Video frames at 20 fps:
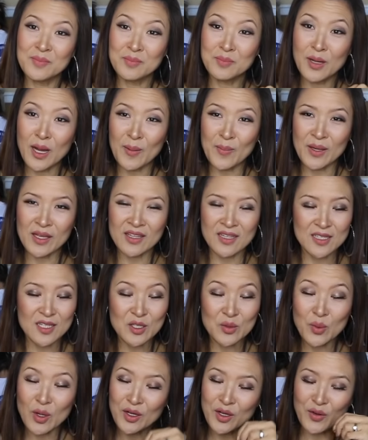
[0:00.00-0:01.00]
Mommy, this
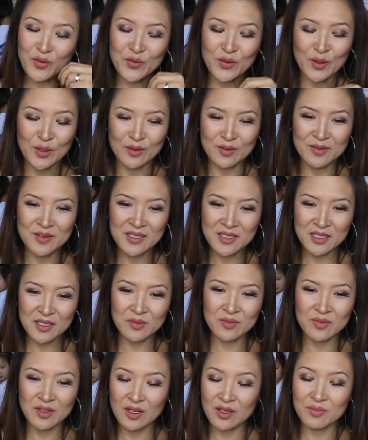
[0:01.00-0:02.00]
is wonderful. This
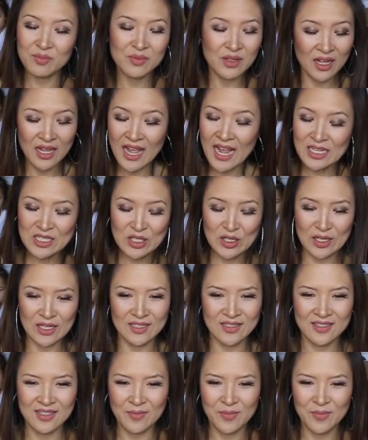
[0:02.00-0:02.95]
is excellent.